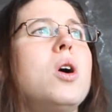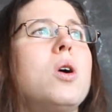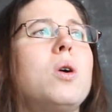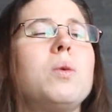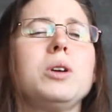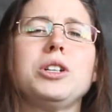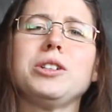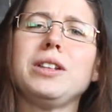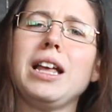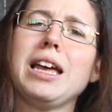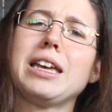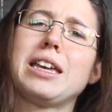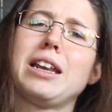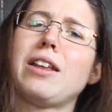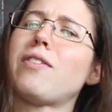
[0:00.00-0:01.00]
or would you
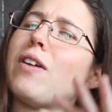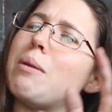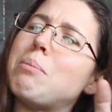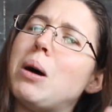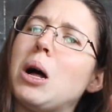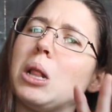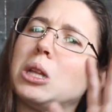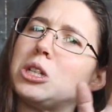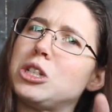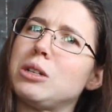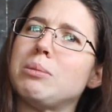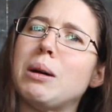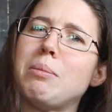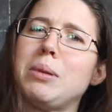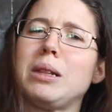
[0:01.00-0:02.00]
like it if I polished
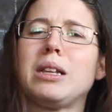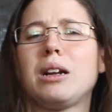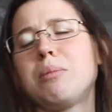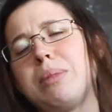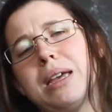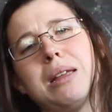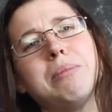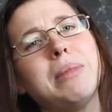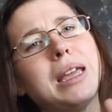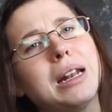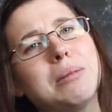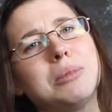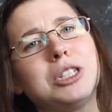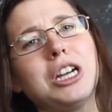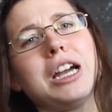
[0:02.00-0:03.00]
them up a little bit and made
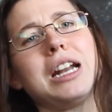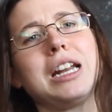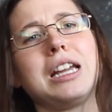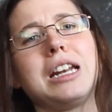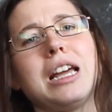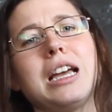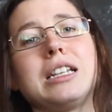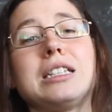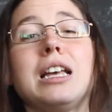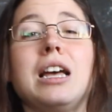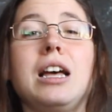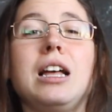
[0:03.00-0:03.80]
them shiny and nice?